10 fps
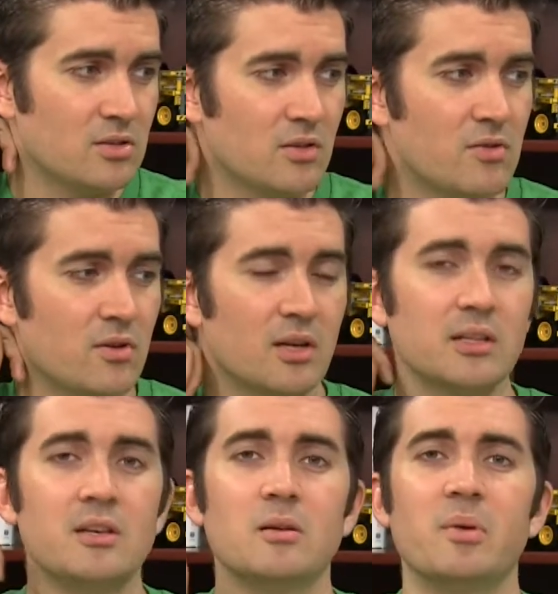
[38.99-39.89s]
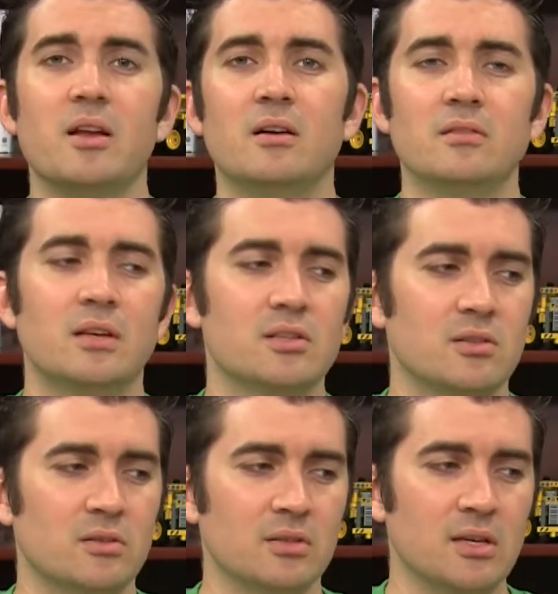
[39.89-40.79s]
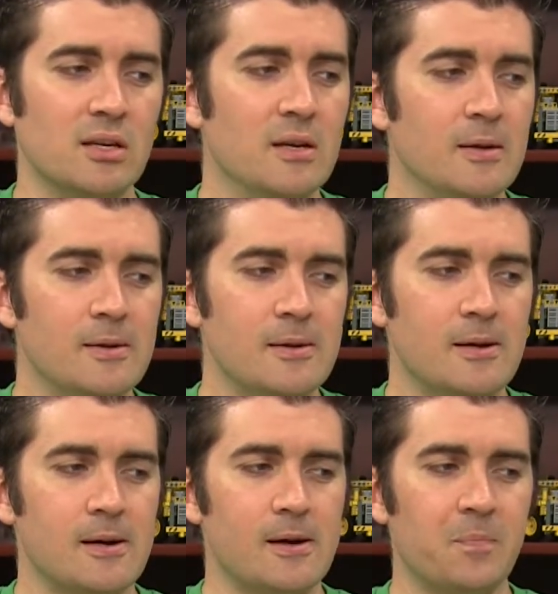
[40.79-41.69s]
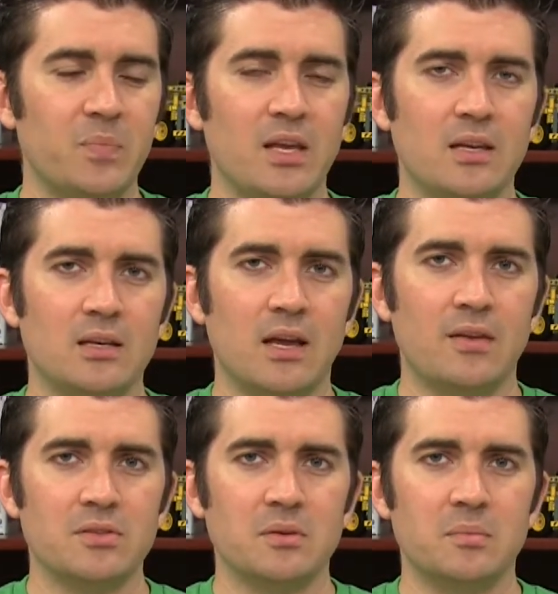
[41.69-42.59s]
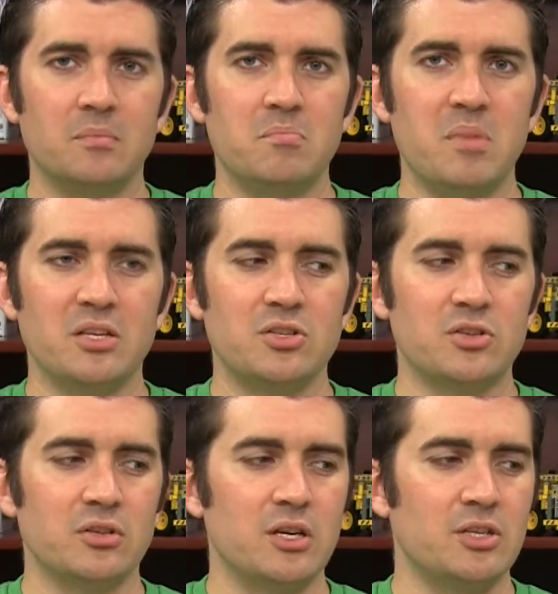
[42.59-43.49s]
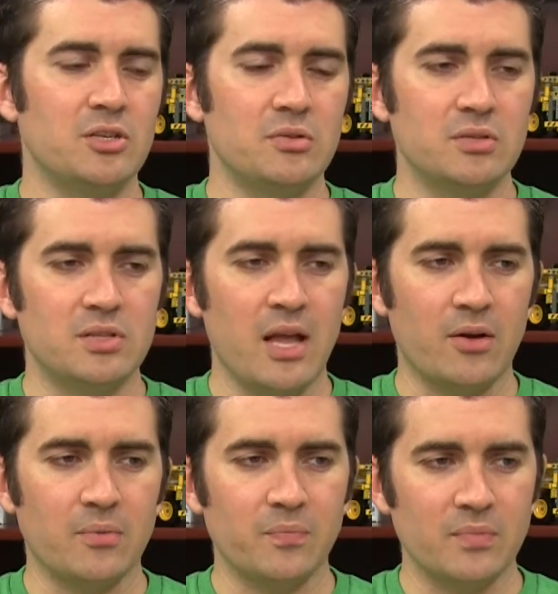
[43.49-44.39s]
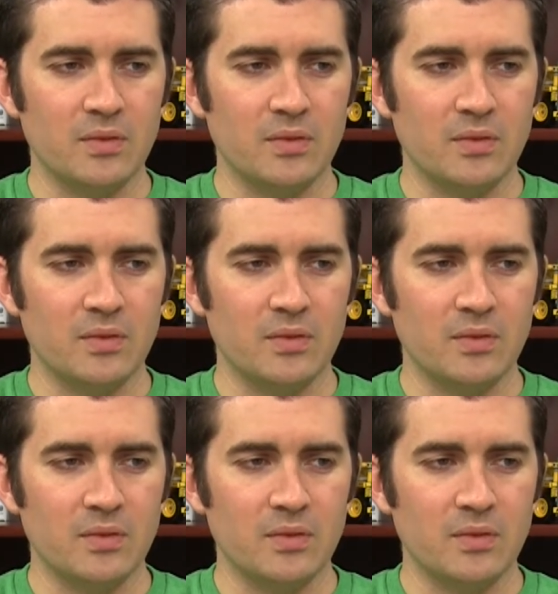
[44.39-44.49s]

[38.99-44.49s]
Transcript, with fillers: So if you aren't cleaning your pen out as thoroughly, um, it can have some mixture issues. Now,